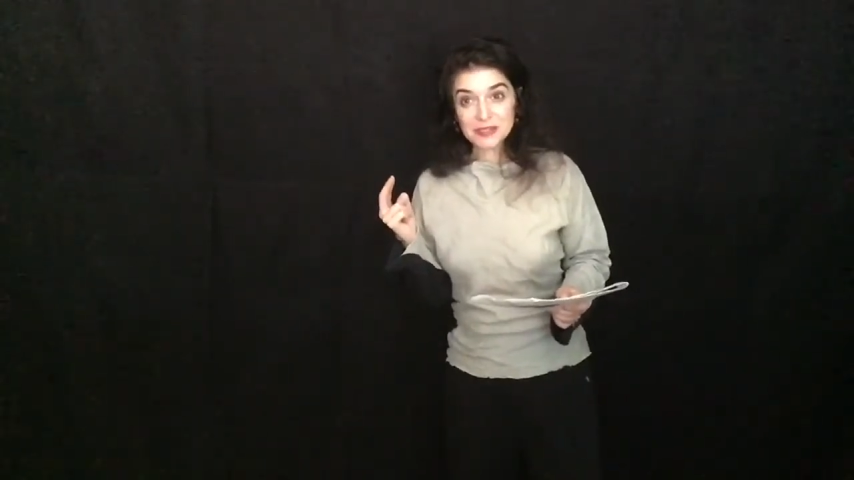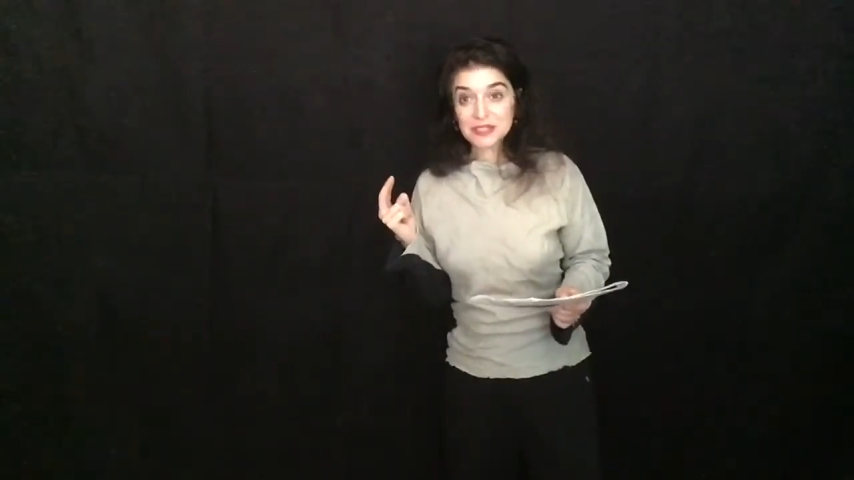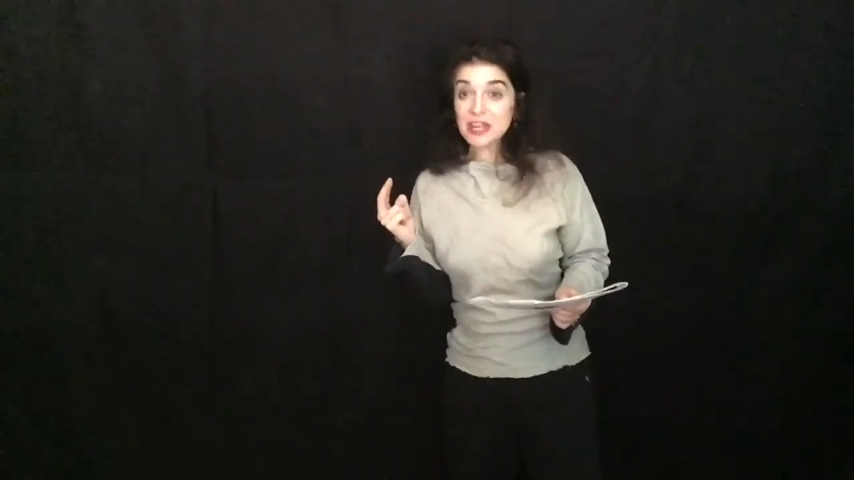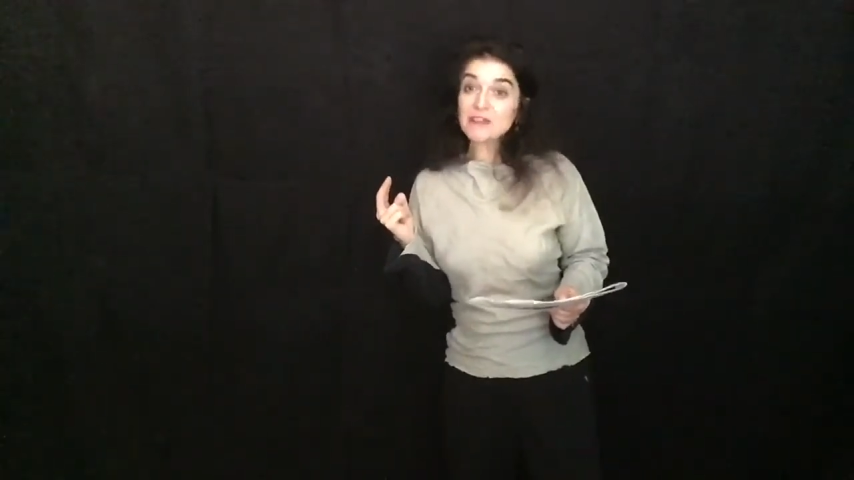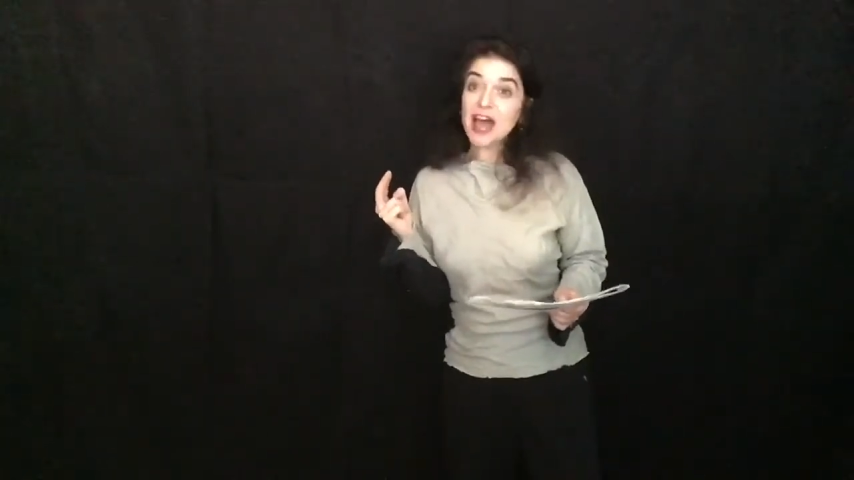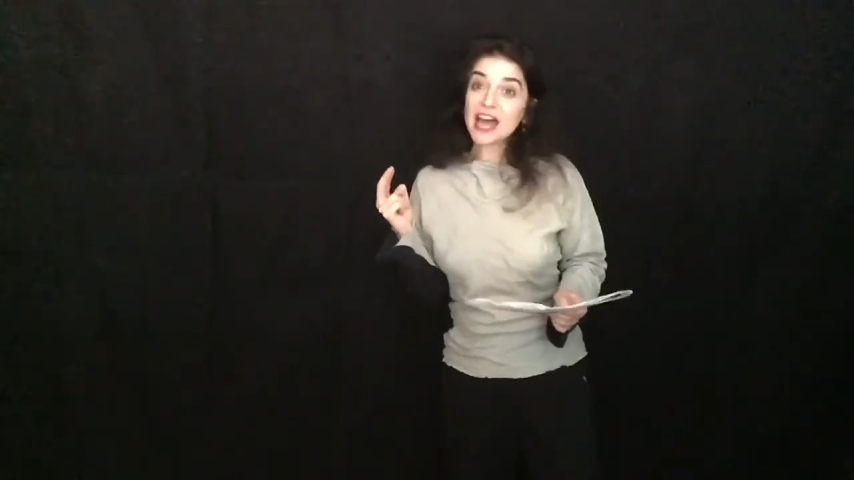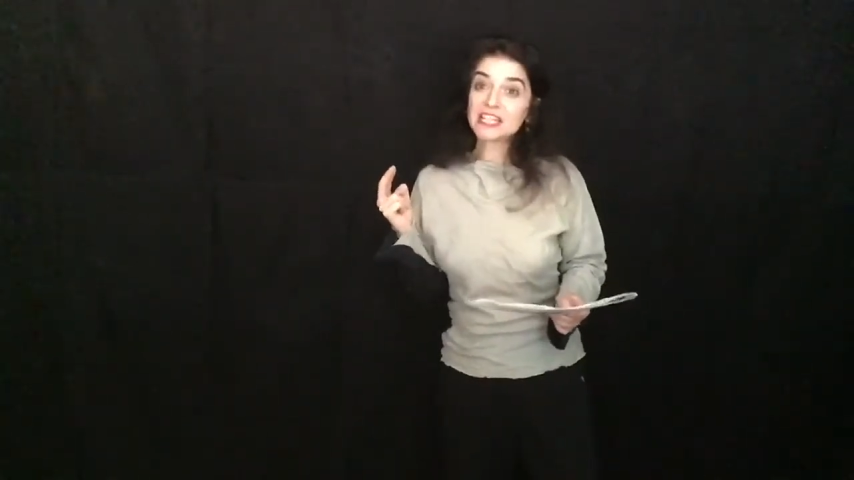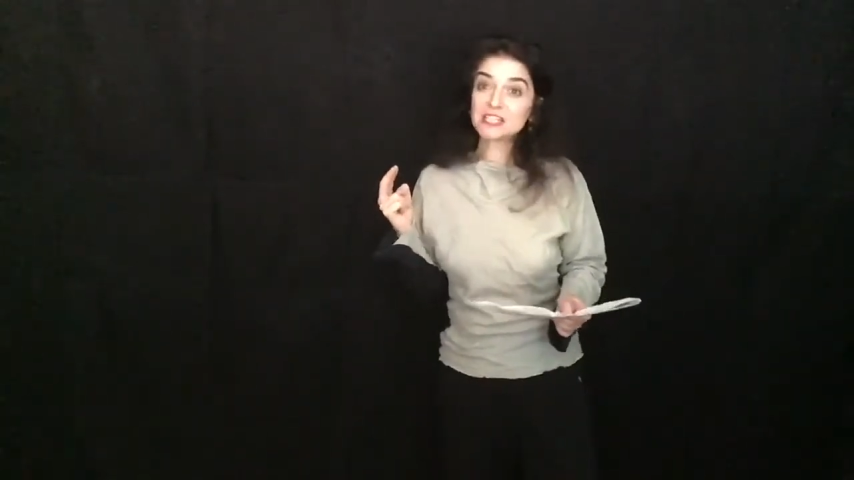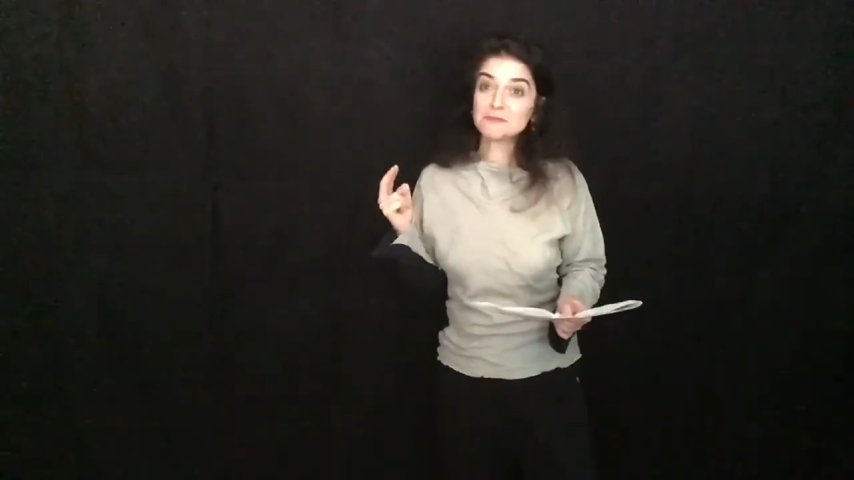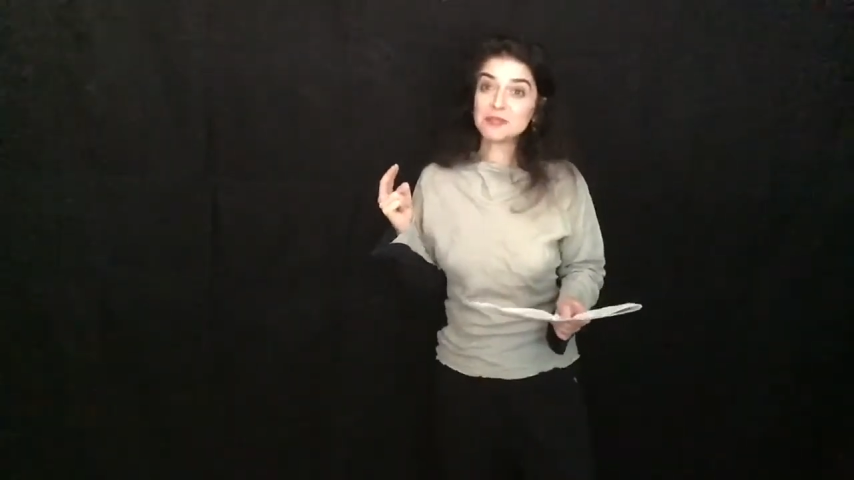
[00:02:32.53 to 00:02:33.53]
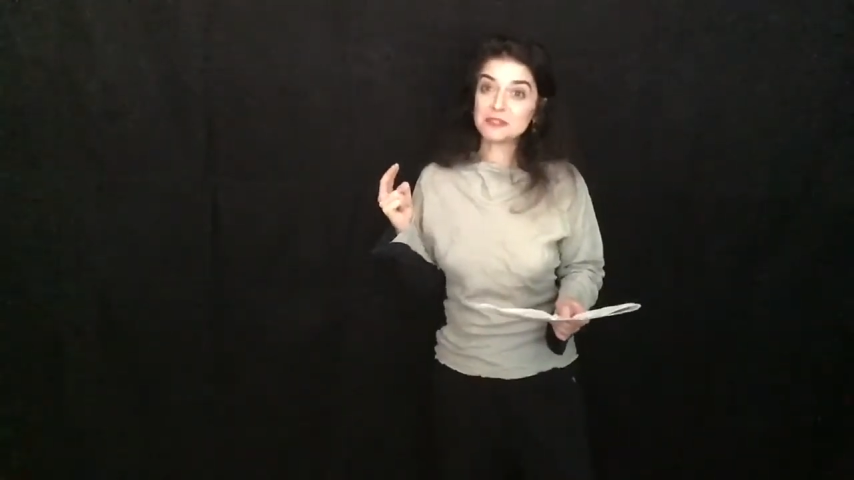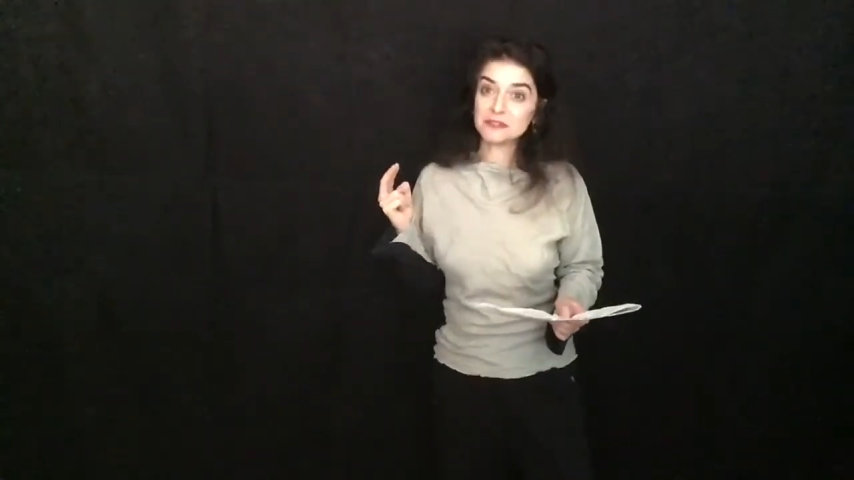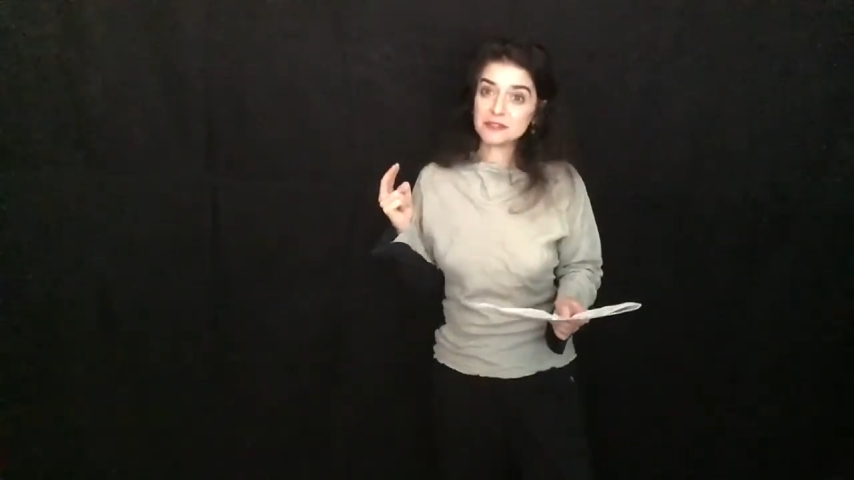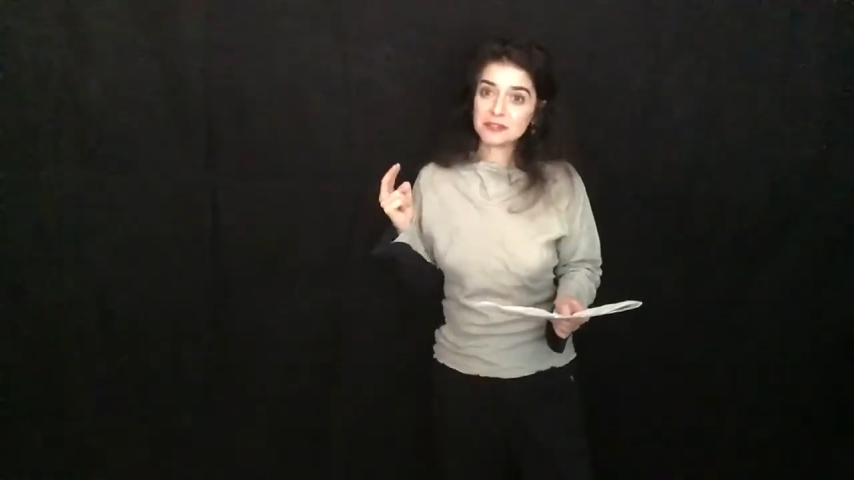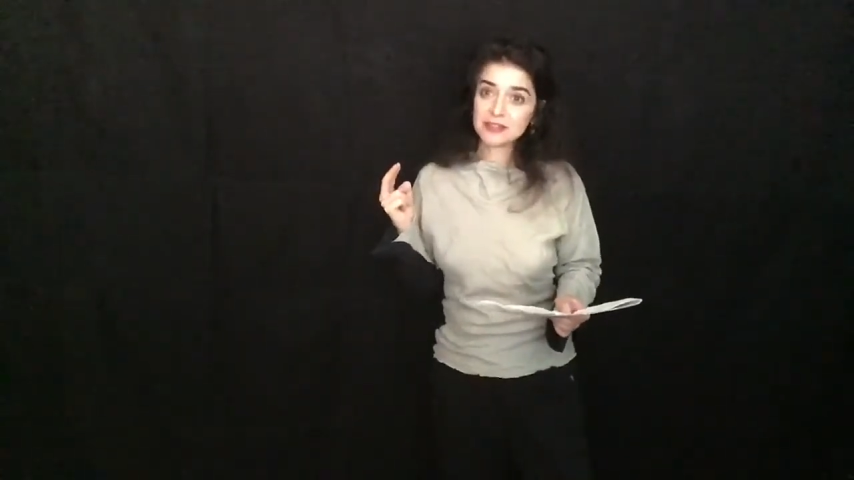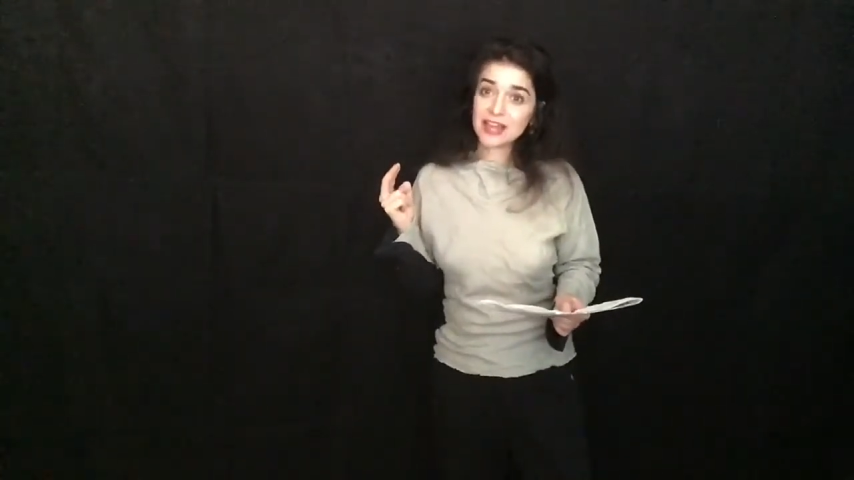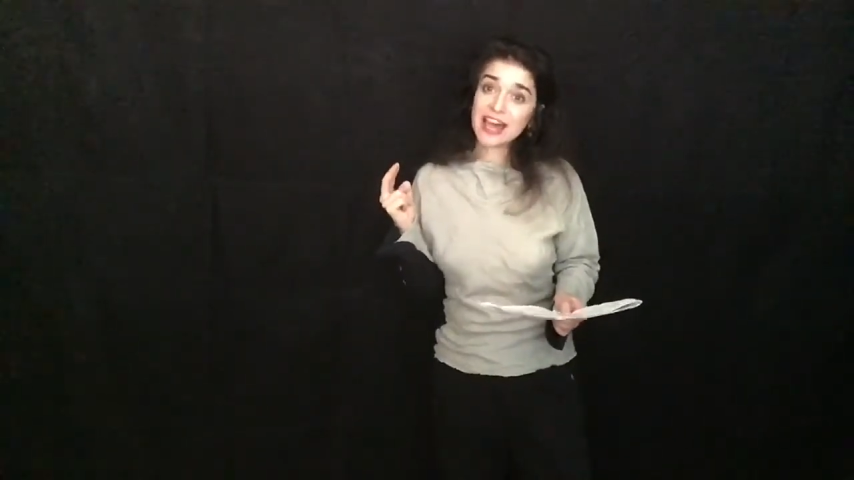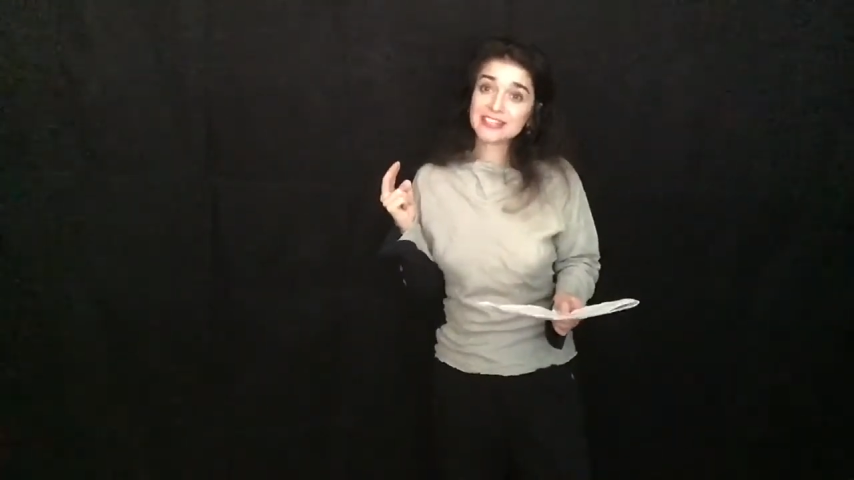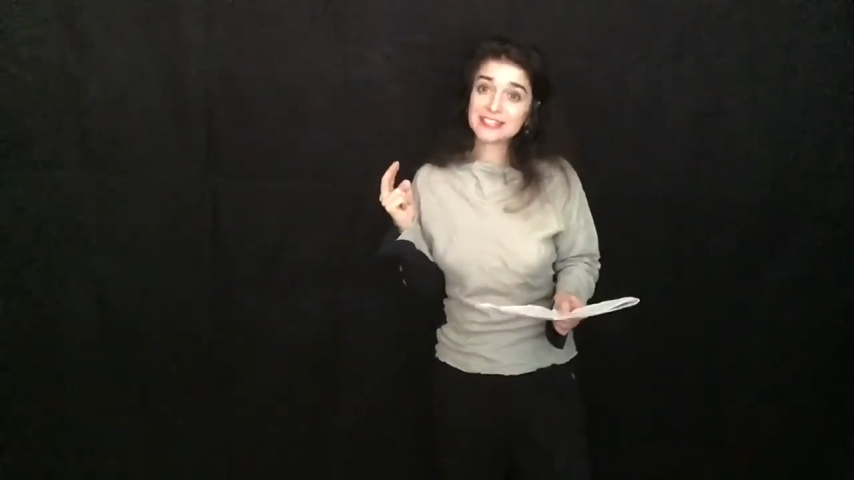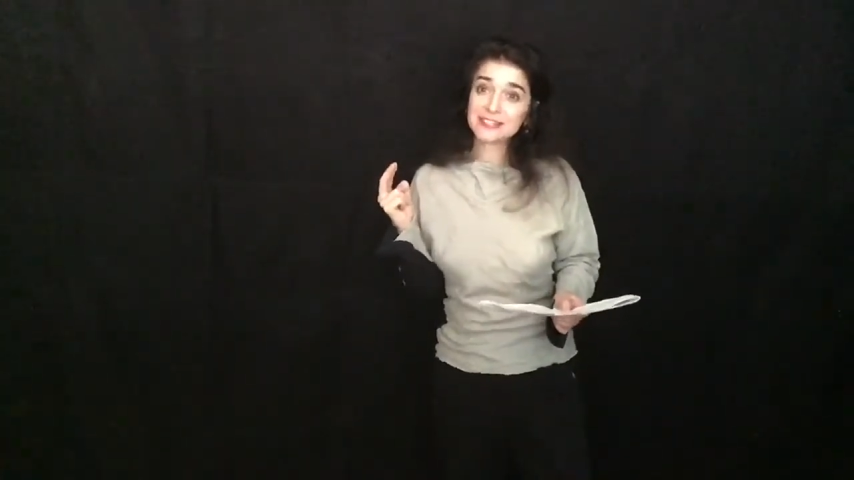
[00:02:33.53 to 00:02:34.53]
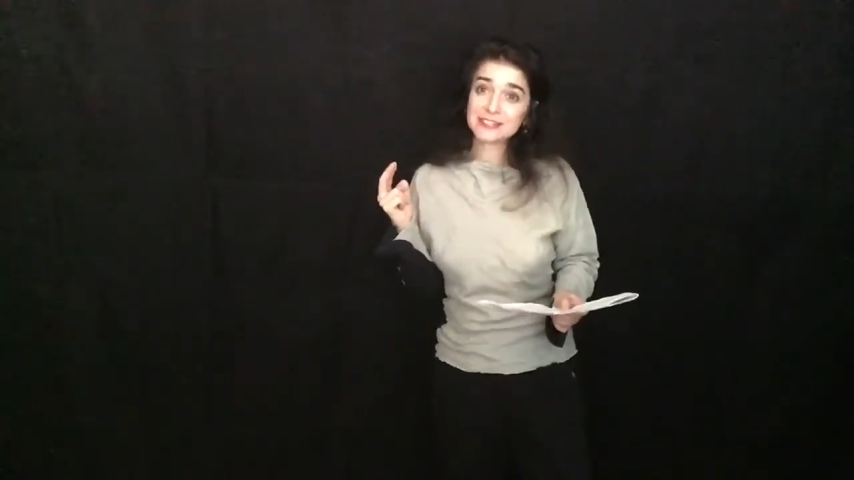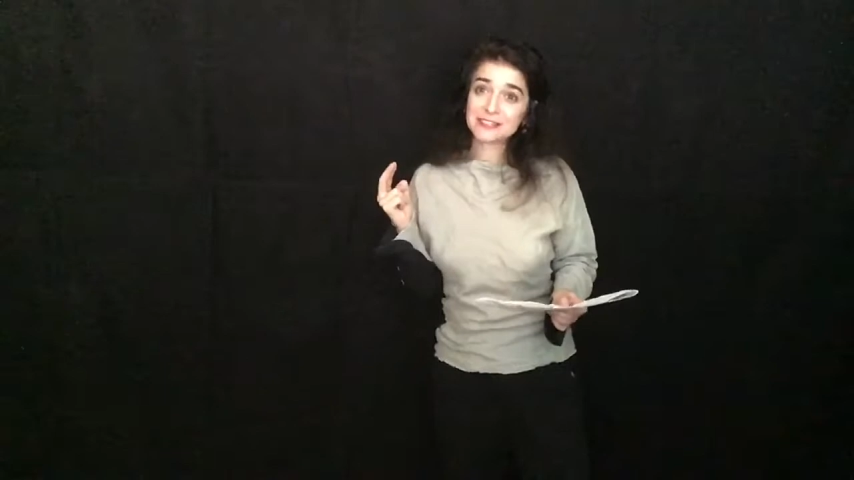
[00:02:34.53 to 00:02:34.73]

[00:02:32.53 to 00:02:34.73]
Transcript: Never has been, has it?